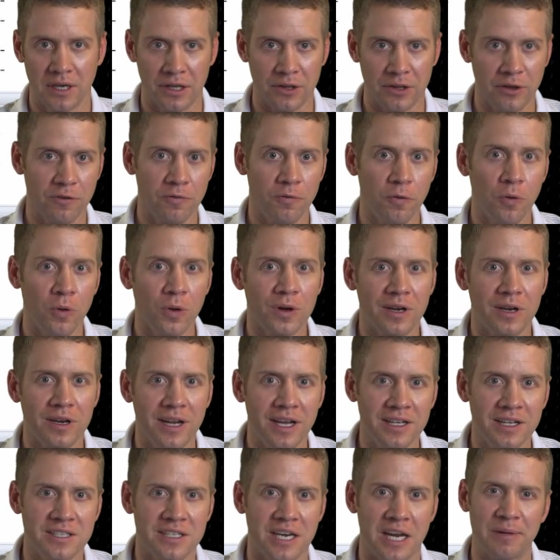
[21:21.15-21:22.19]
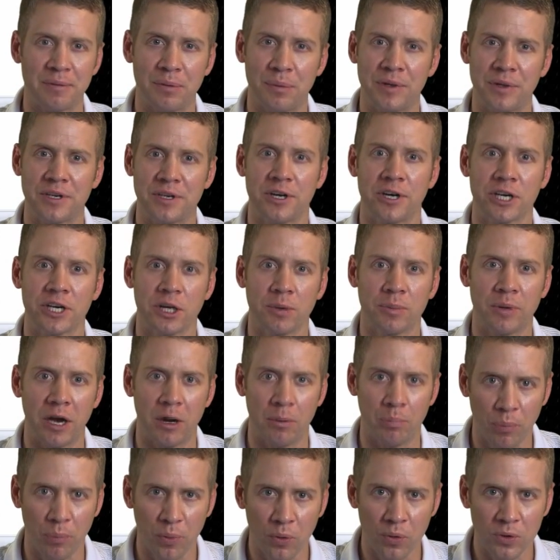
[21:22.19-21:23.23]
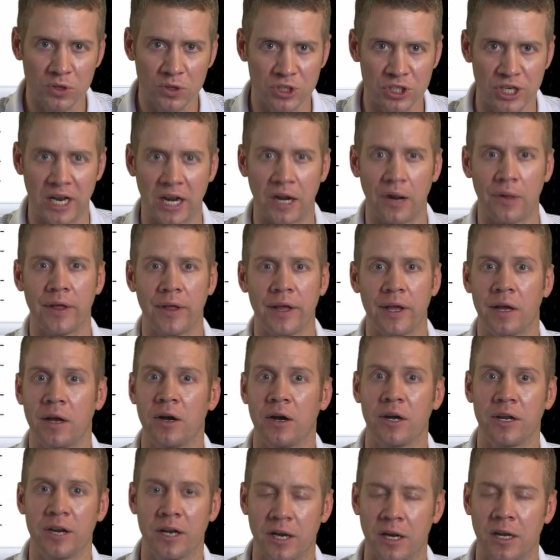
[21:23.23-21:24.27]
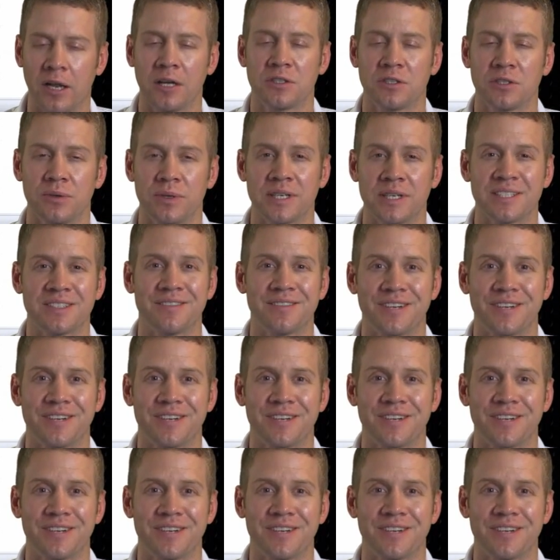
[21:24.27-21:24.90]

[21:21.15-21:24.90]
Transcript: I look forward to next time when we talk about port channeling on NXOS